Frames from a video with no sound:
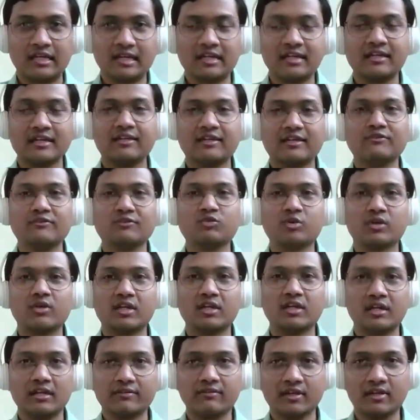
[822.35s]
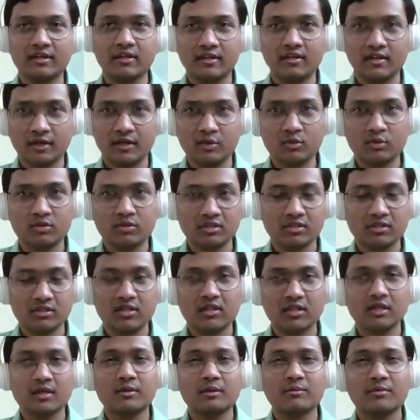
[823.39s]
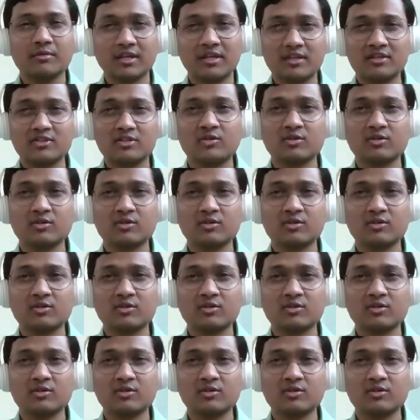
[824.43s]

And if you are having a doubt, make